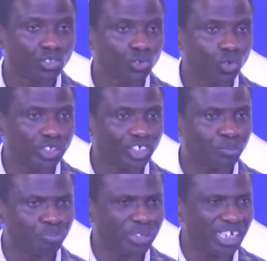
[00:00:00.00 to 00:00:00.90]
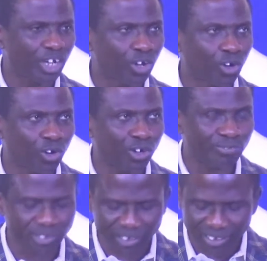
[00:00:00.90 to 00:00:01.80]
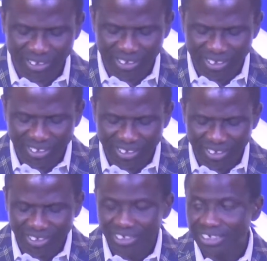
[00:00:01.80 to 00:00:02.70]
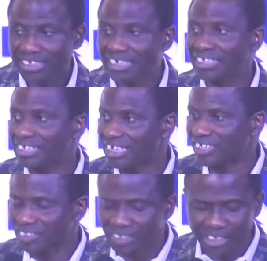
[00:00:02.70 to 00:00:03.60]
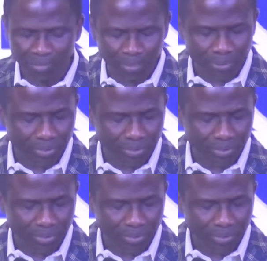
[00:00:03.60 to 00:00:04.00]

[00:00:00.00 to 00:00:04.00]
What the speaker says: to his beloved in their sleep.